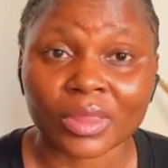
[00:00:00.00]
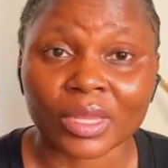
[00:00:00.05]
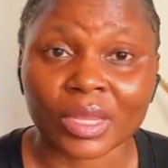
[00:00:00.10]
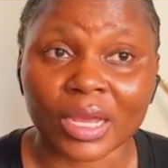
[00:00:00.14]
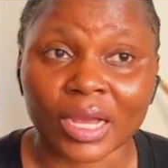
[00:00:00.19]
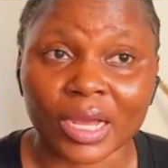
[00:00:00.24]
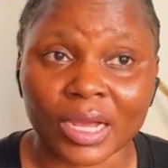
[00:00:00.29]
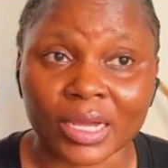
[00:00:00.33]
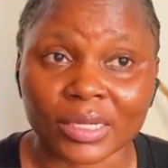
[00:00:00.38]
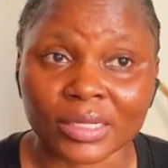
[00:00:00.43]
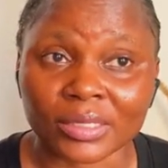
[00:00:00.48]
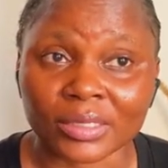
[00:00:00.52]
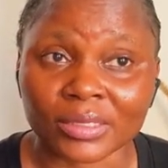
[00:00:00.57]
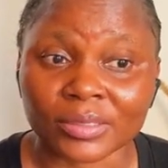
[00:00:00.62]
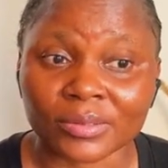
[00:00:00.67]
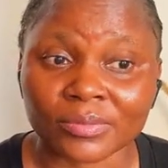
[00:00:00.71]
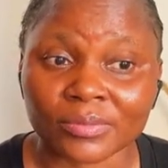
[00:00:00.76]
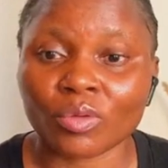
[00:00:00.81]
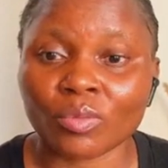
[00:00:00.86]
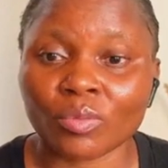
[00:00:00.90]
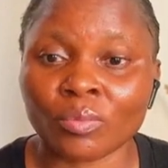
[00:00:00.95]
And
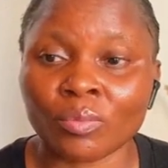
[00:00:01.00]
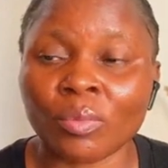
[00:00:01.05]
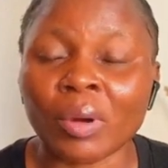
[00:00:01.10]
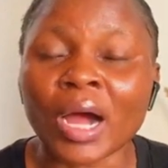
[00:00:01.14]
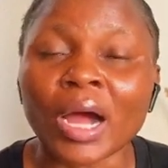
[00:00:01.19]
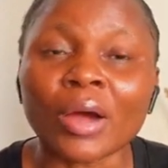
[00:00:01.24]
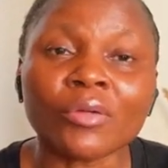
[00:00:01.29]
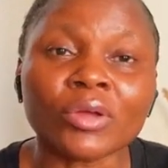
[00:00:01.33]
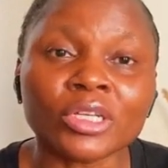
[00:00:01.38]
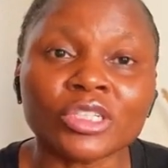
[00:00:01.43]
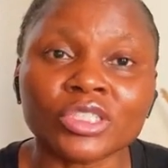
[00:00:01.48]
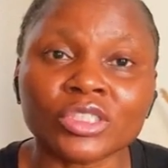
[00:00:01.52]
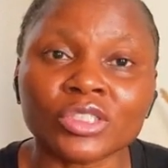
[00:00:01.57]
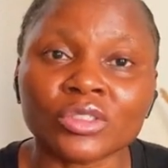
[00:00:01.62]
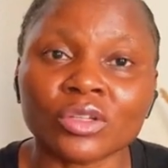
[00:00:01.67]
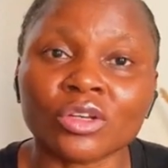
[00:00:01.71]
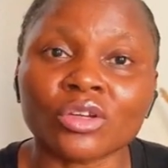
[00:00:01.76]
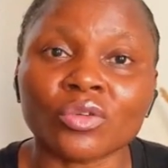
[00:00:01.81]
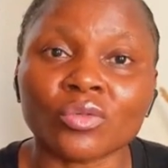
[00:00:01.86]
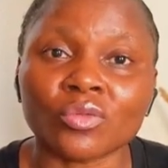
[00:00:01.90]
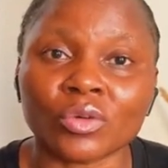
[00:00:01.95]
marriage is
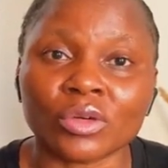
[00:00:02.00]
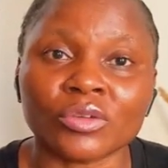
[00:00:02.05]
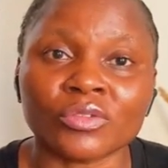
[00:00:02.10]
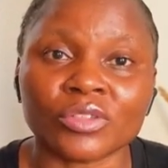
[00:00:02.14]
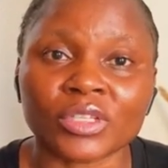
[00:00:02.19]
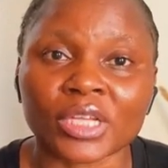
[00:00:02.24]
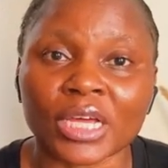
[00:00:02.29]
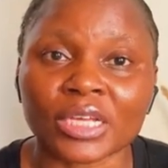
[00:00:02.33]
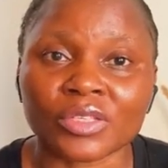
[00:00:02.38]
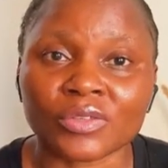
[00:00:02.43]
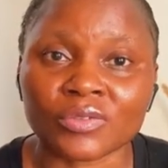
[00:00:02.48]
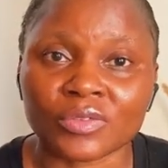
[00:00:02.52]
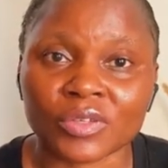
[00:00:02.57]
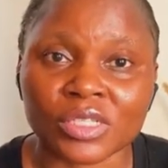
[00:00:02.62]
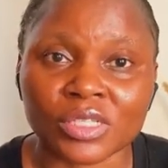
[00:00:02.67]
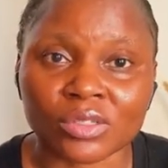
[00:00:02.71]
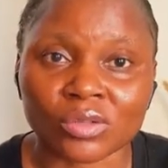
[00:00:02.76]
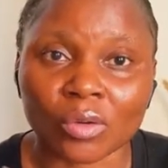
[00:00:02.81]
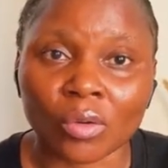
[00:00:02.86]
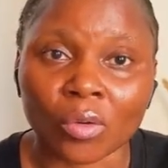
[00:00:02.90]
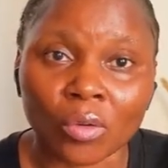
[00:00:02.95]
not a one size
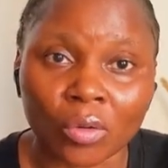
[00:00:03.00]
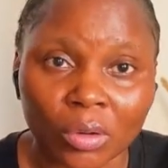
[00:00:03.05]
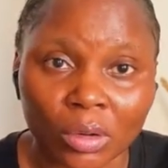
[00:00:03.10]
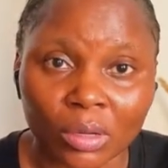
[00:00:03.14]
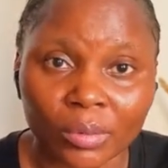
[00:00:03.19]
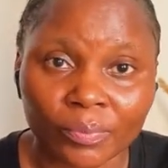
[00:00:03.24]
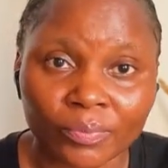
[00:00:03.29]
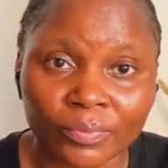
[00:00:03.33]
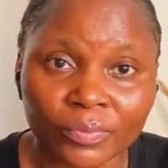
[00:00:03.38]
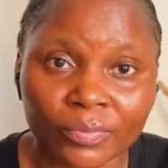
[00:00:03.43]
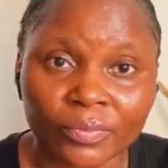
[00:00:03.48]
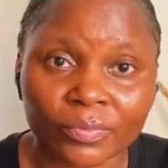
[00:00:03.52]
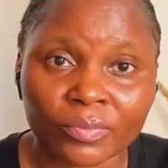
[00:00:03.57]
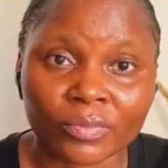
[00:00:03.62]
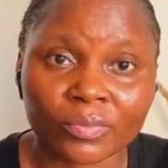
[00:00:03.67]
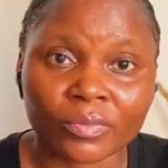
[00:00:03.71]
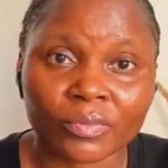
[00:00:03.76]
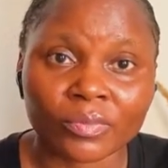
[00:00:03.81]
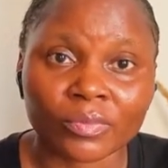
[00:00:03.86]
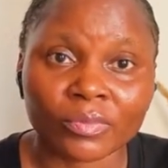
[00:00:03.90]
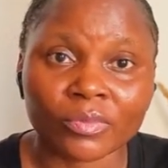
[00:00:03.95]
fits all.
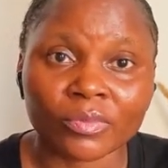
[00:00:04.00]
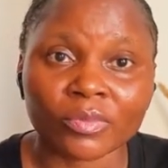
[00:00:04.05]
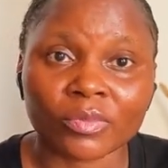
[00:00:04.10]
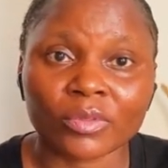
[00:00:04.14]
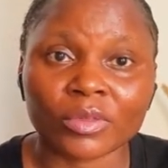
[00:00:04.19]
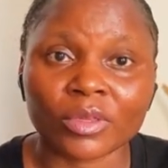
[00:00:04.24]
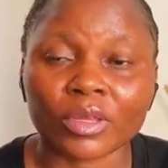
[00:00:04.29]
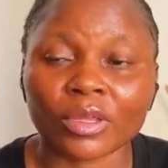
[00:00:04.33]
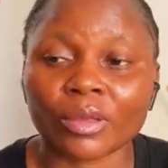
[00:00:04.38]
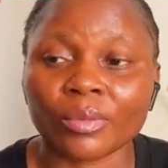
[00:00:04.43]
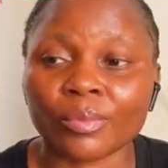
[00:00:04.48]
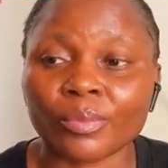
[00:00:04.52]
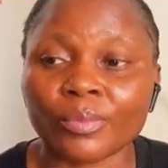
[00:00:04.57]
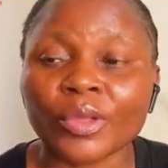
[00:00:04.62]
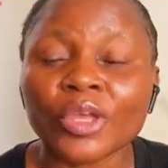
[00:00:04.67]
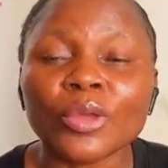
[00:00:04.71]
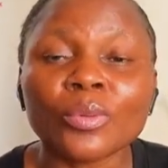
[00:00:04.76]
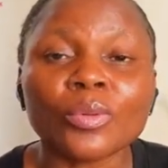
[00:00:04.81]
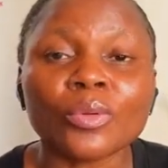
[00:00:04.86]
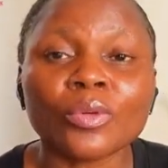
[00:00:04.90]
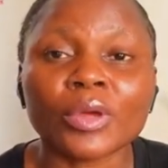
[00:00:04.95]

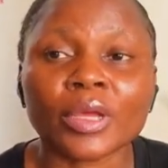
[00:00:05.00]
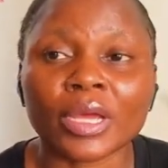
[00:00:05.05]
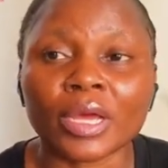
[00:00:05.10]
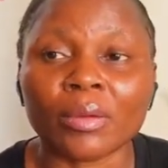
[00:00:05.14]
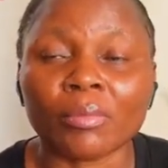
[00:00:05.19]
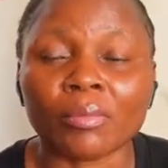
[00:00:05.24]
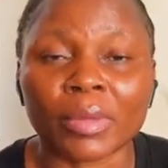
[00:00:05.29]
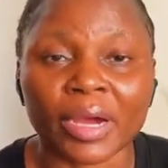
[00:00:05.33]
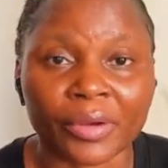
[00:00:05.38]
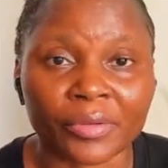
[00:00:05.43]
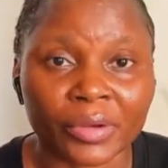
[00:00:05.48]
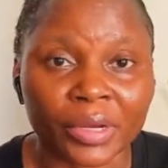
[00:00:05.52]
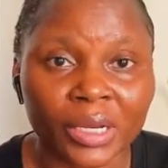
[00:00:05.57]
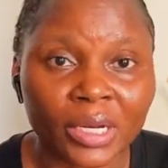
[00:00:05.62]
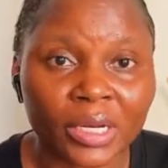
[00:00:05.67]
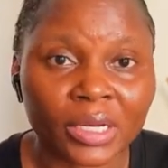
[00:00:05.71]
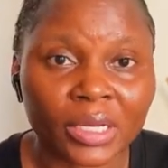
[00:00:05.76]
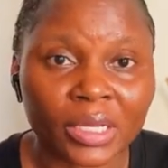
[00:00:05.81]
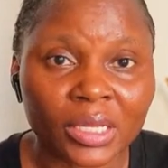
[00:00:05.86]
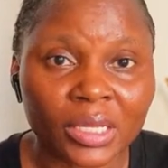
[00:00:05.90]
People get married